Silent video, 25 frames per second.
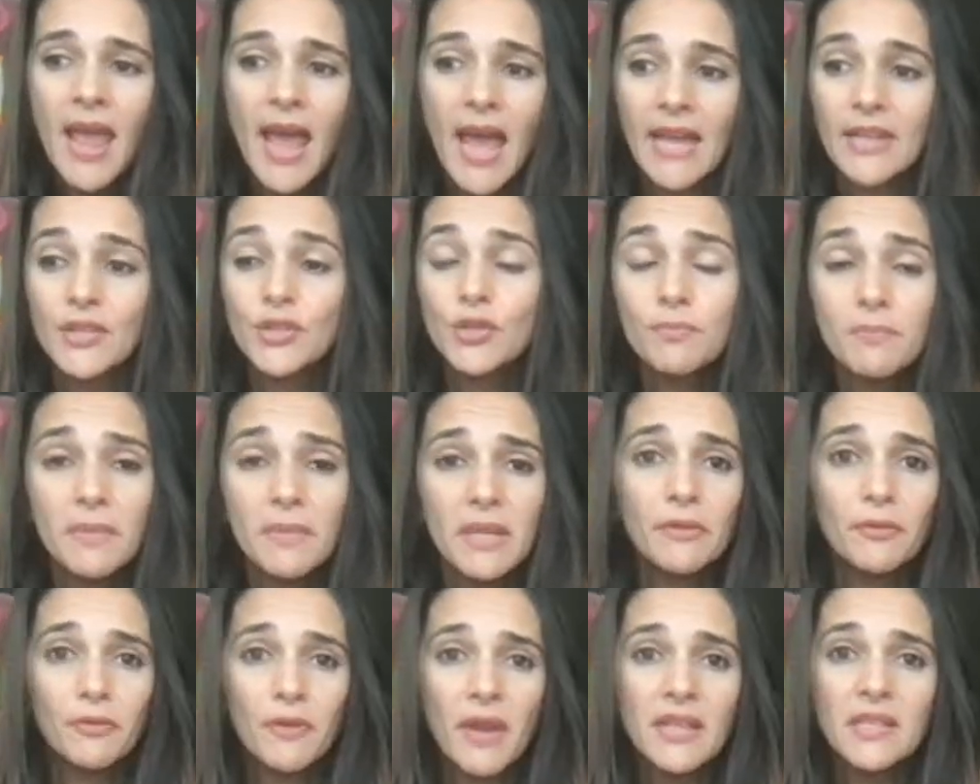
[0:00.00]
and to
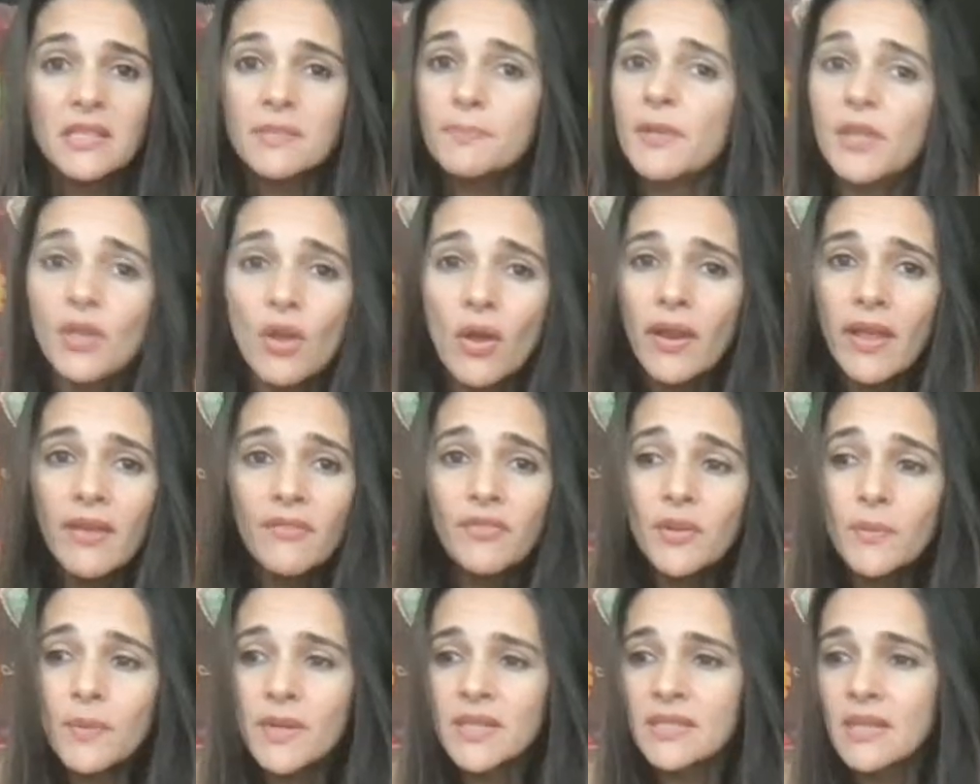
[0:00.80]
meet friends. But not
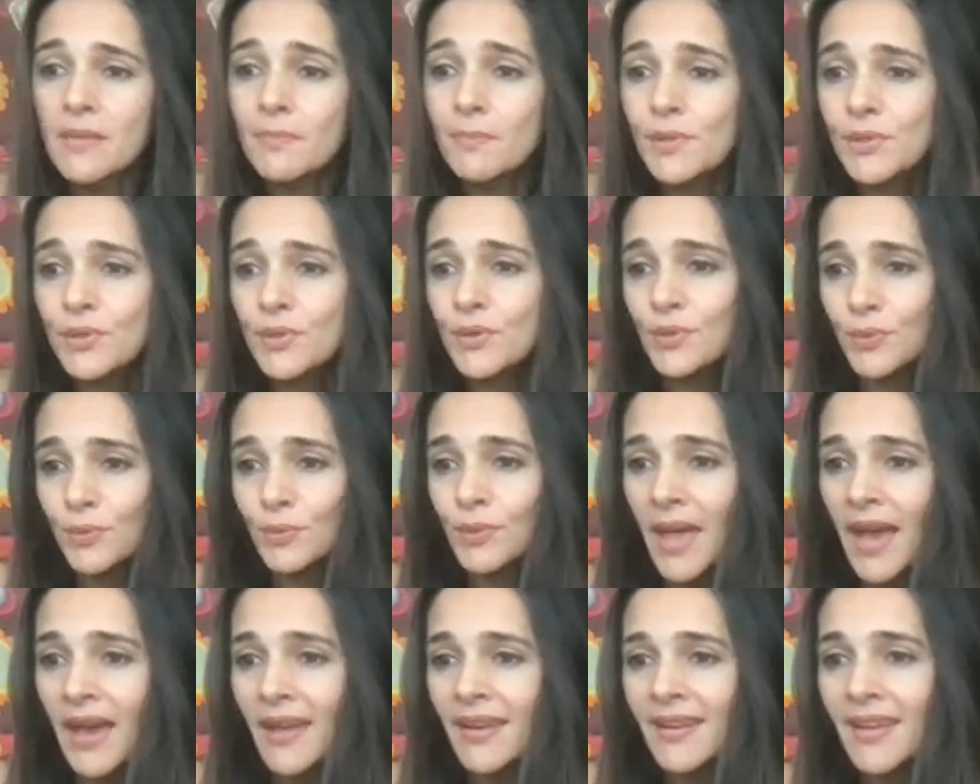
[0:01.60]
everyone's able to do
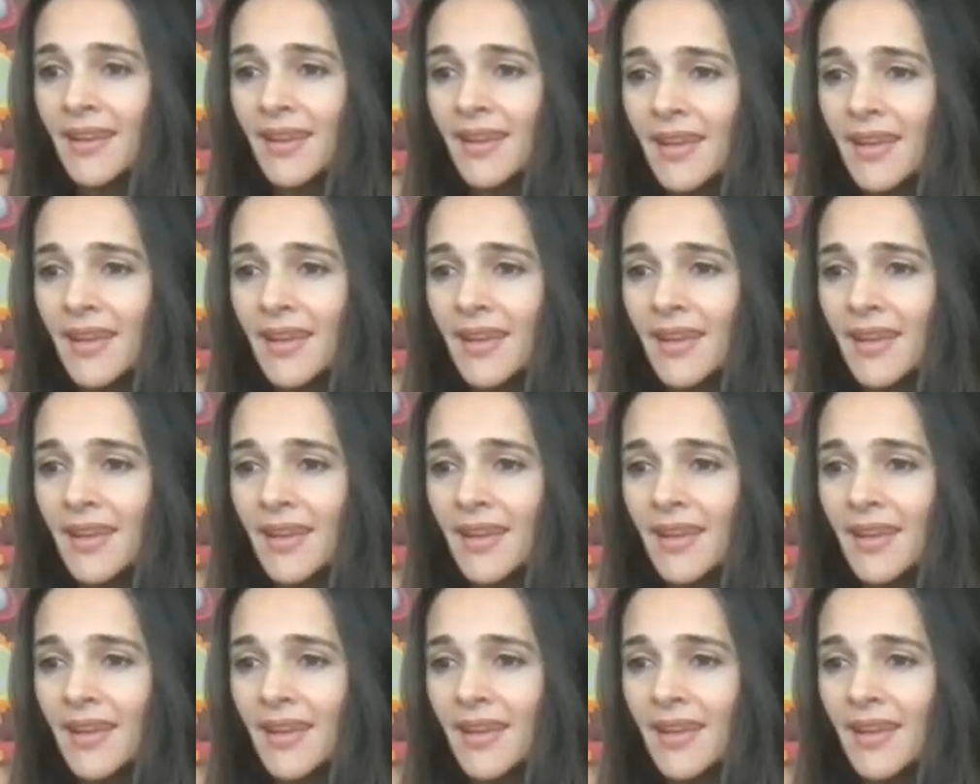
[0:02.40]
that.